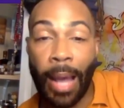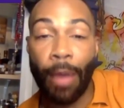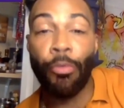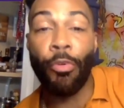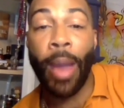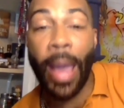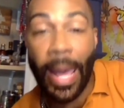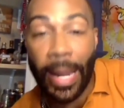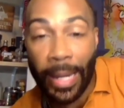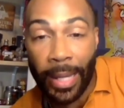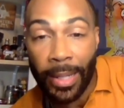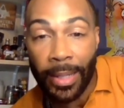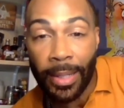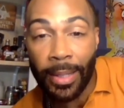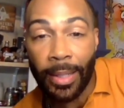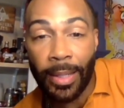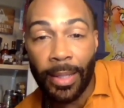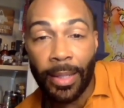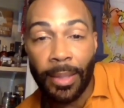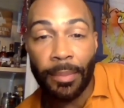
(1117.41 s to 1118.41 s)
I ran it
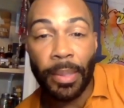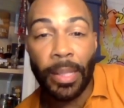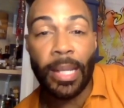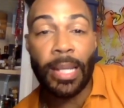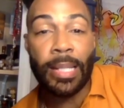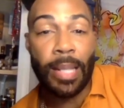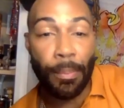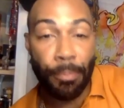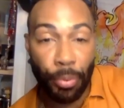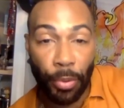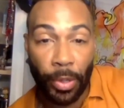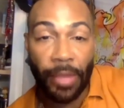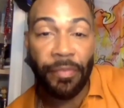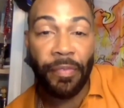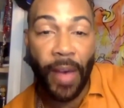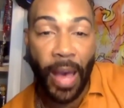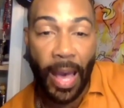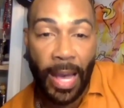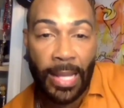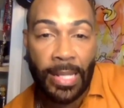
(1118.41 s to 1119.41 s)
because I'm pretty
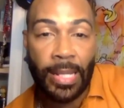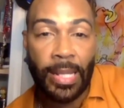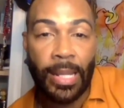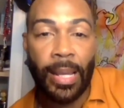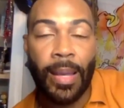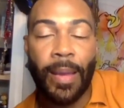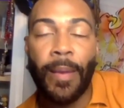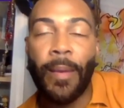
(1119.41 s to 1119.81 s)
fast,